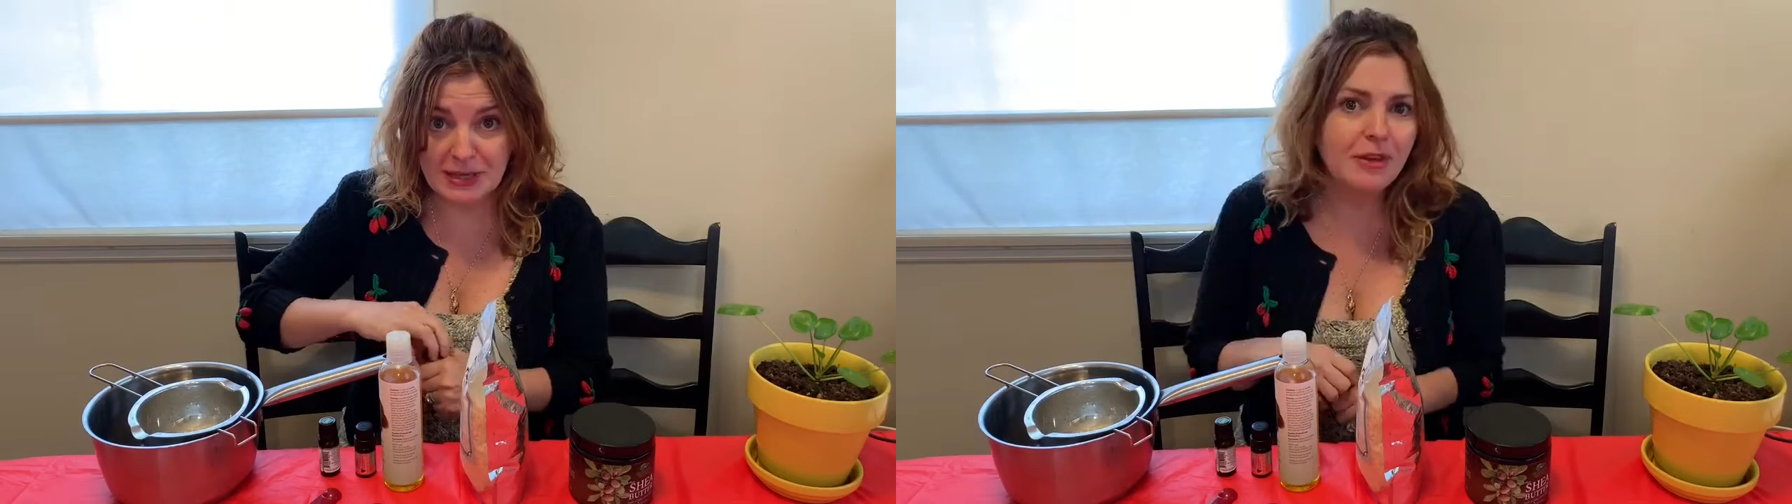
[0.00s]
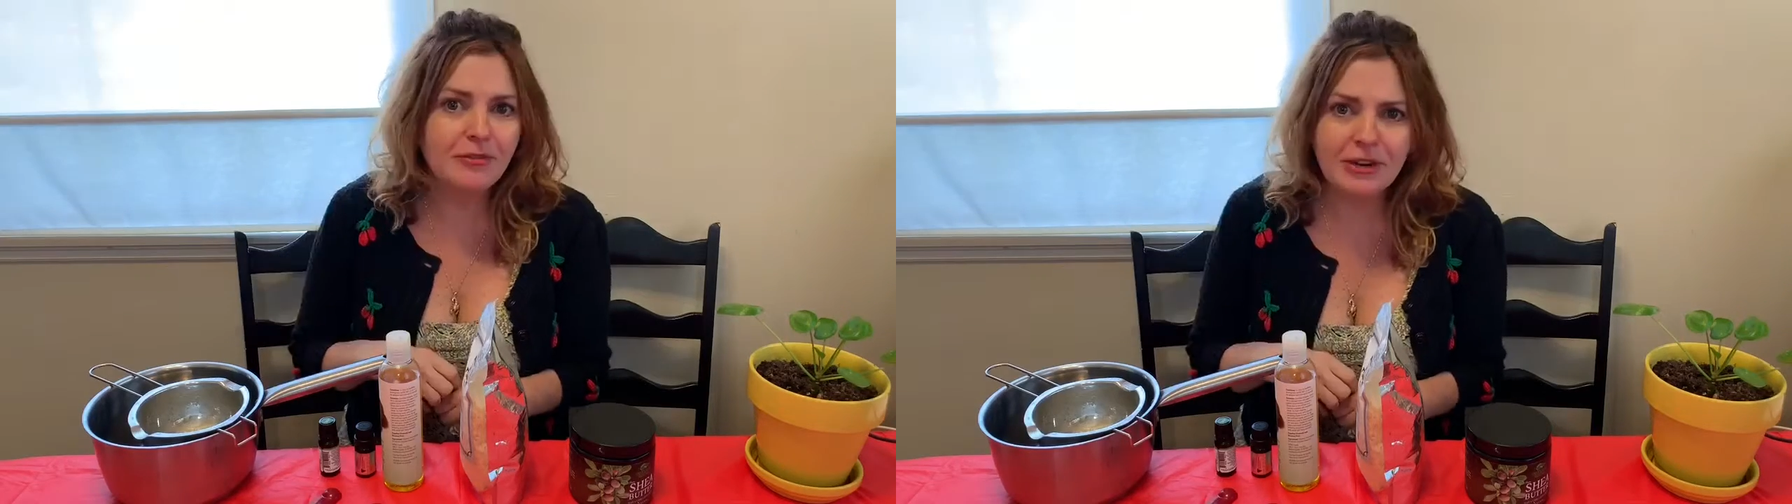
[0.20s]

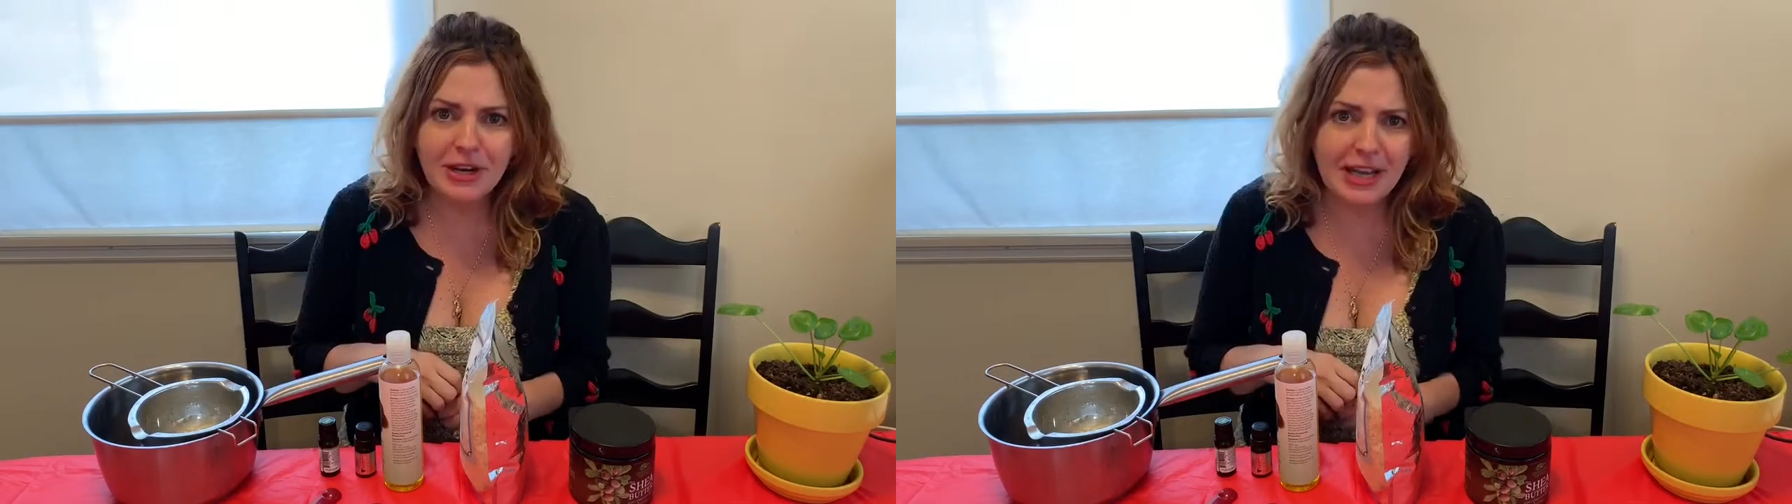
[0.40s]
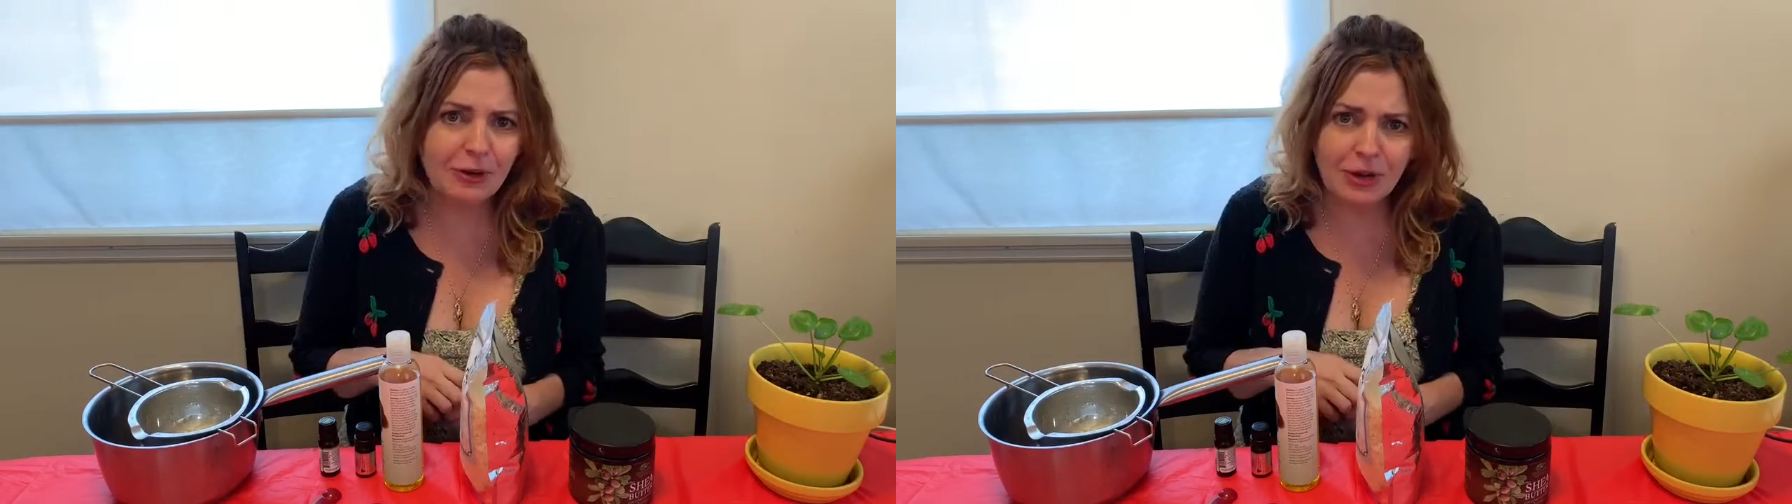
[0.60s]
Feel free to
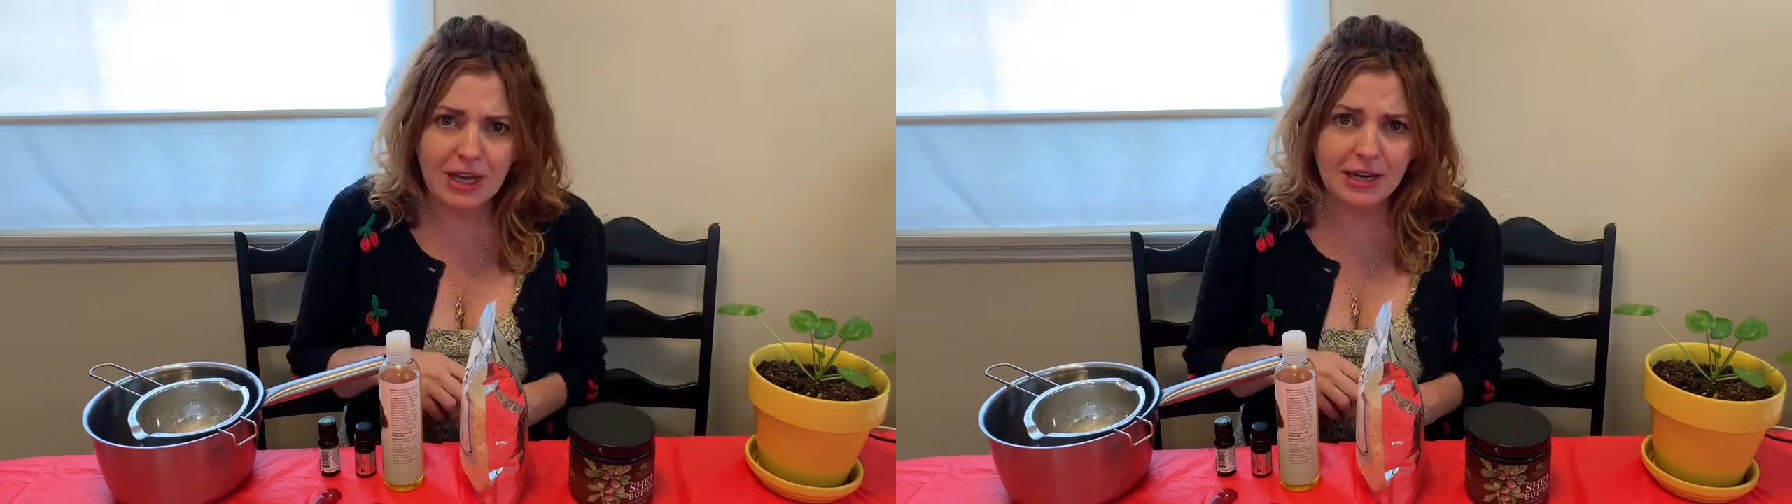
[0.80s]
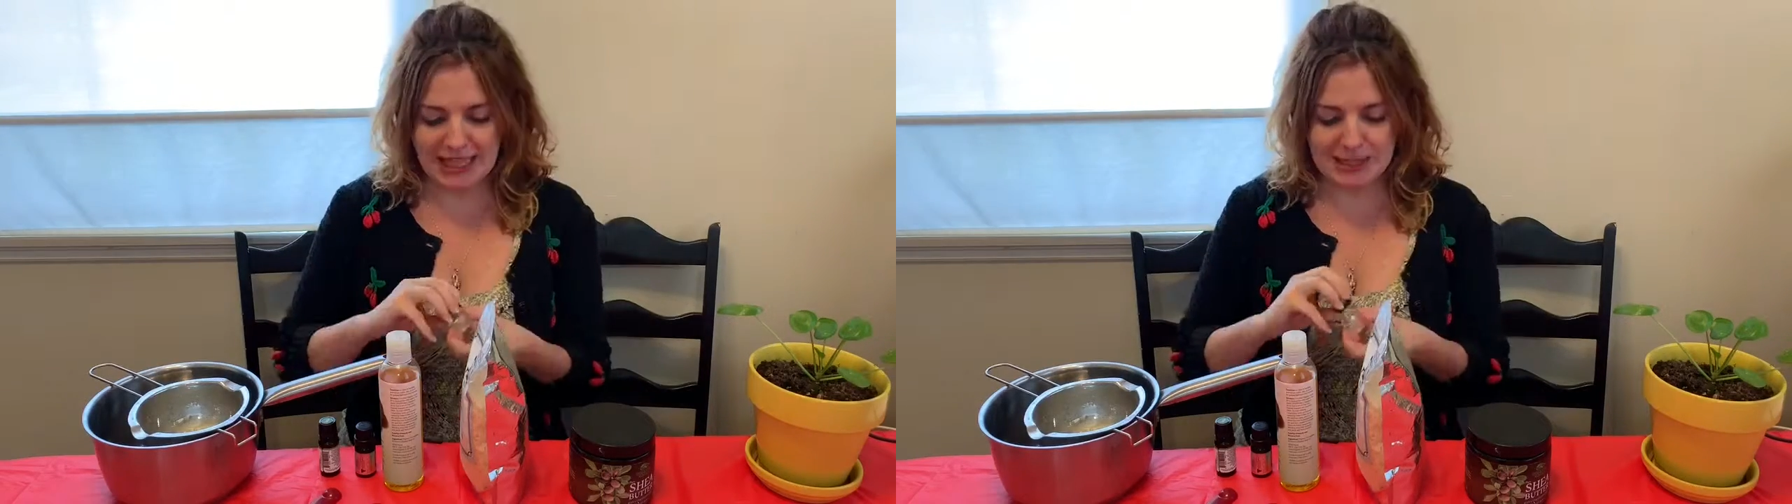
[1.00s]
get
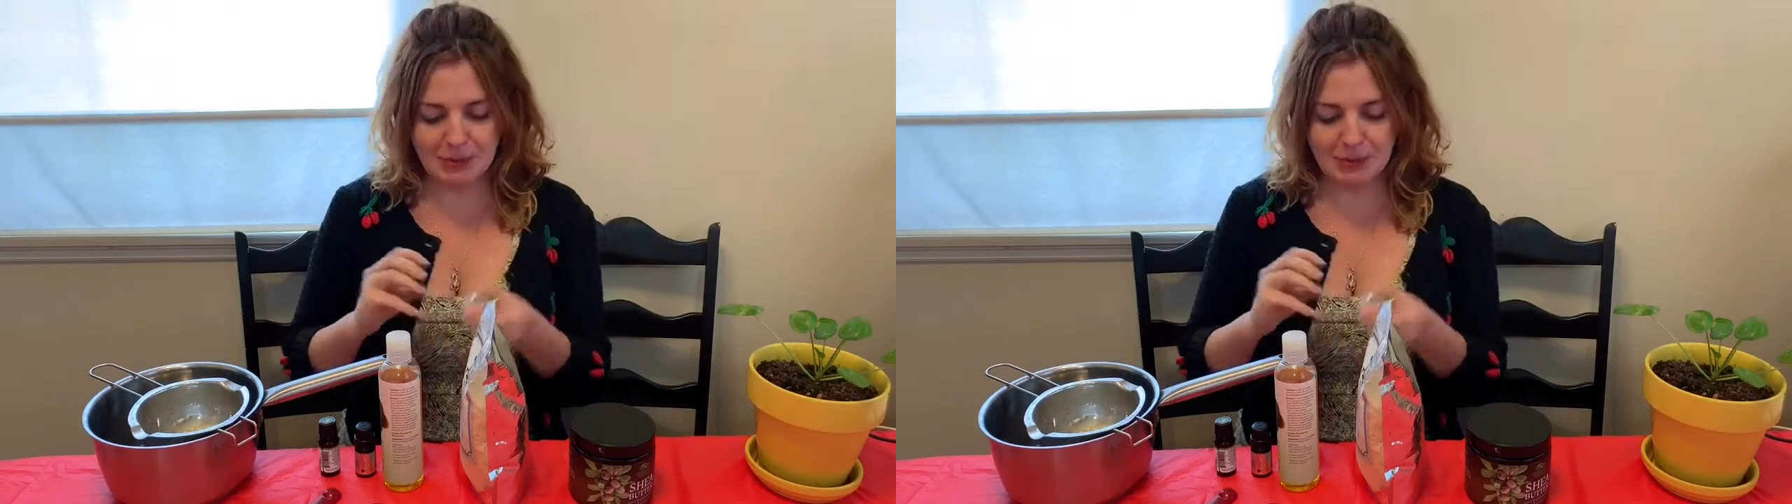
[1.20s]
creative to put